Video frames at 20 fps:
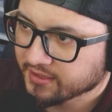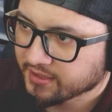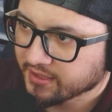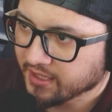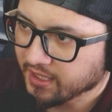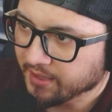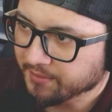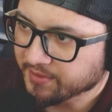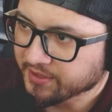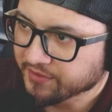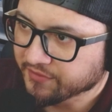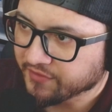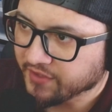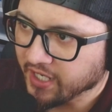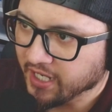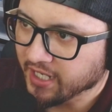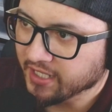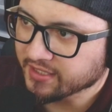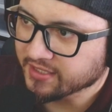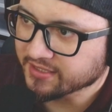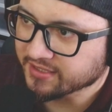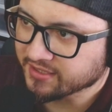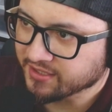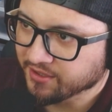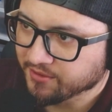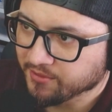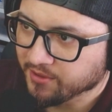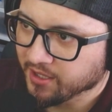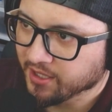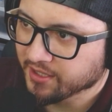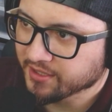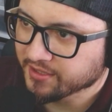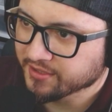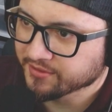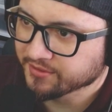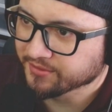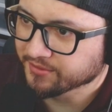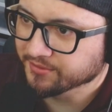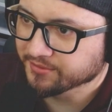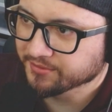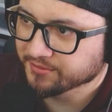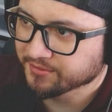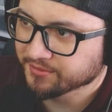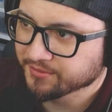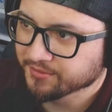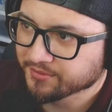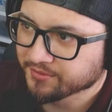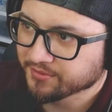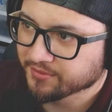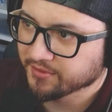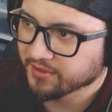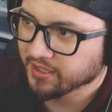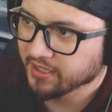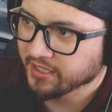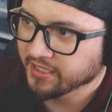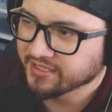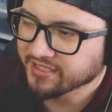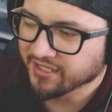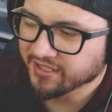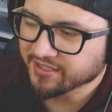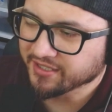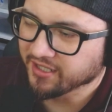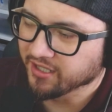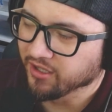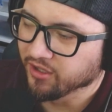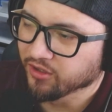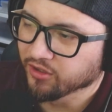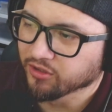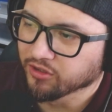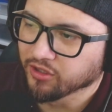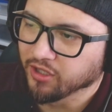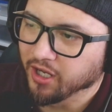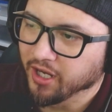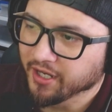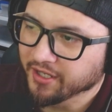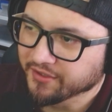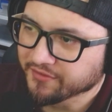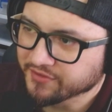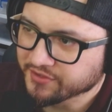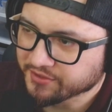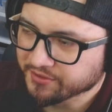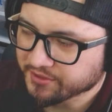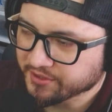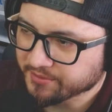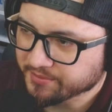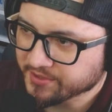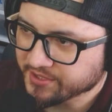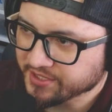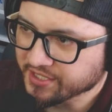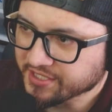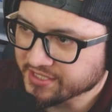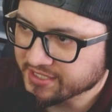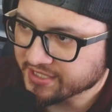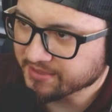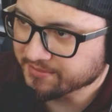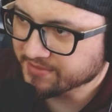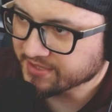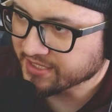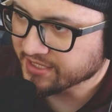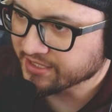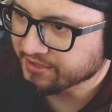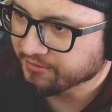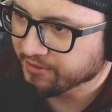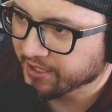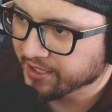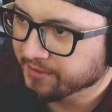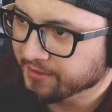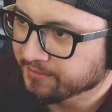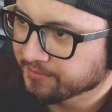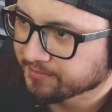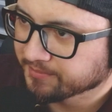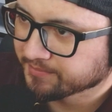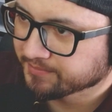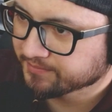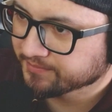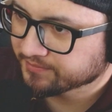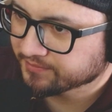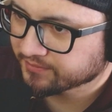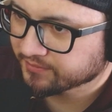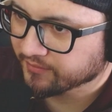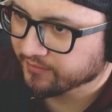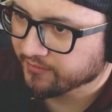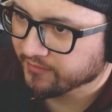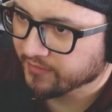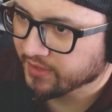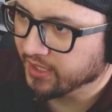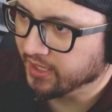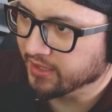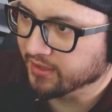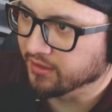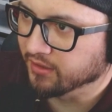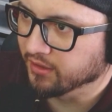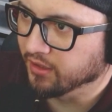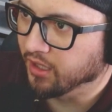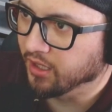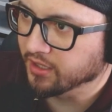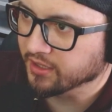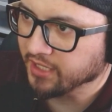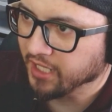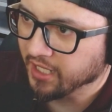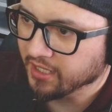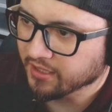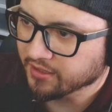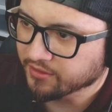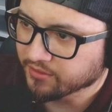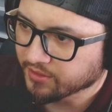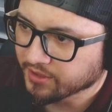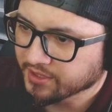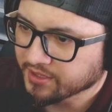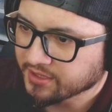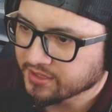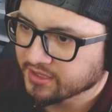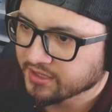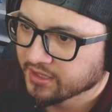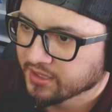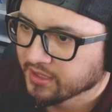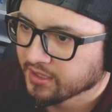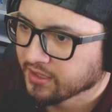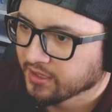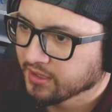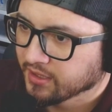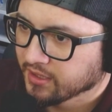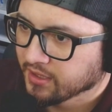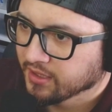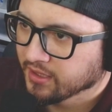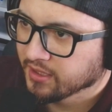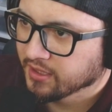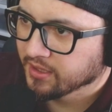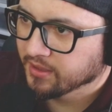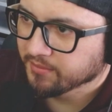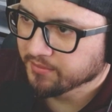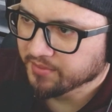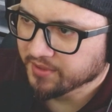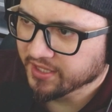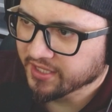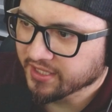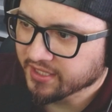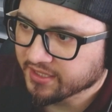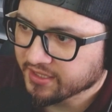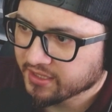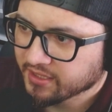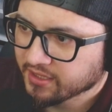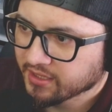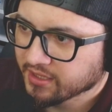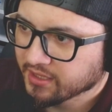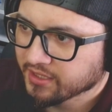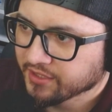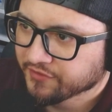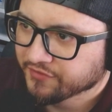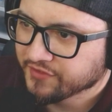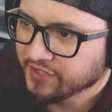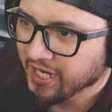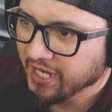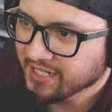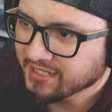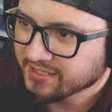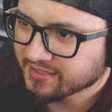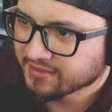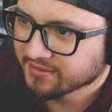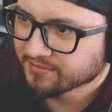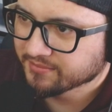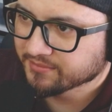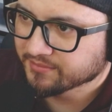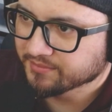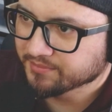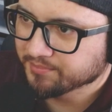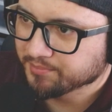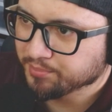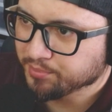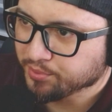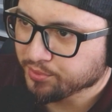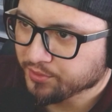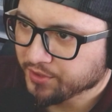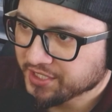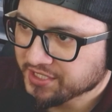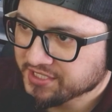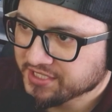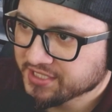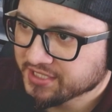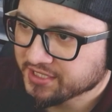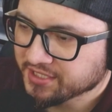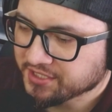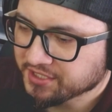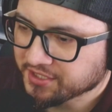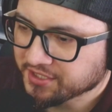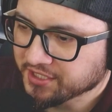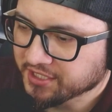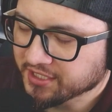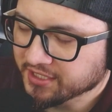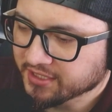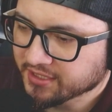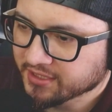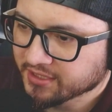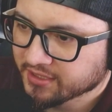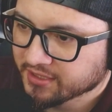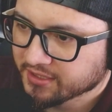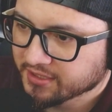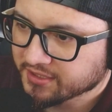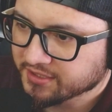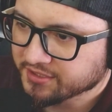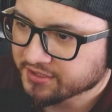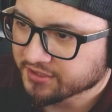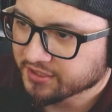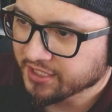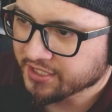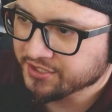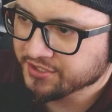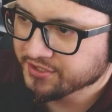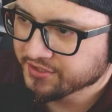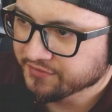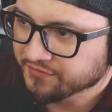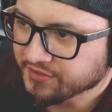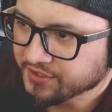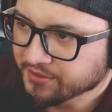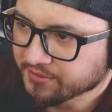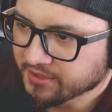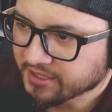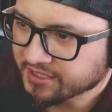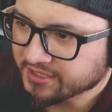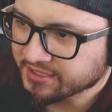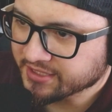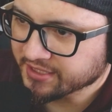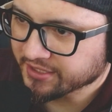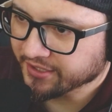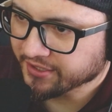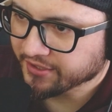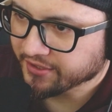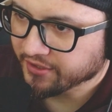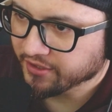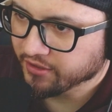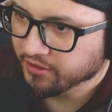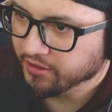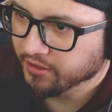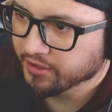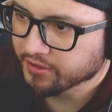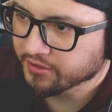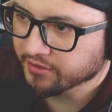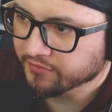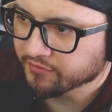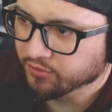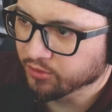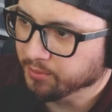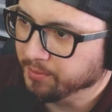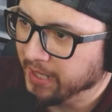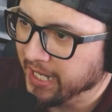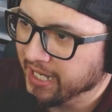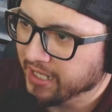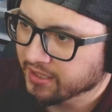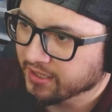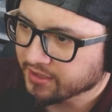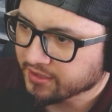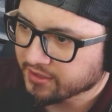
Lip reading: I mean, you've got this Gohan who he's on a lot of 200% teams anyway, and a lot of categories, but you've got some pretty good selection of units here under full power